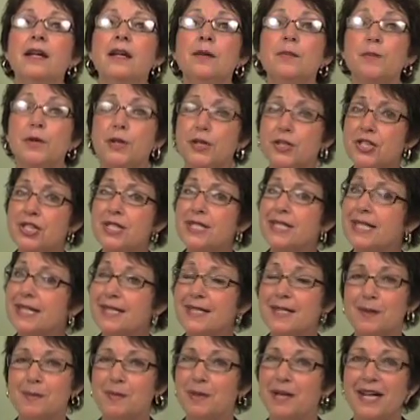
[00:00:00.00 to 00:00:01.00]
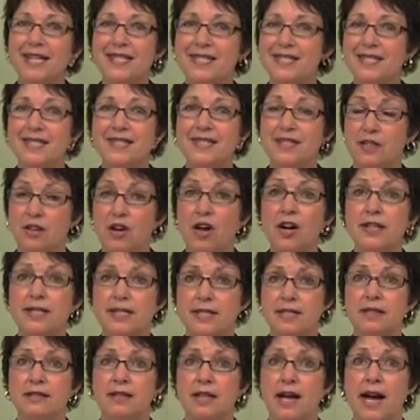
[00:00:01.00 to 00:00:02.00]
Purchasing supplies doesn't cost
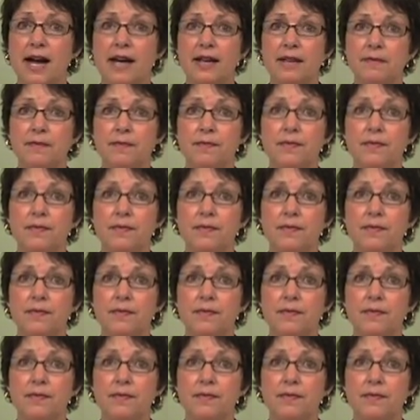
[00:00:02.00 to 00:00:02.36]
a lot.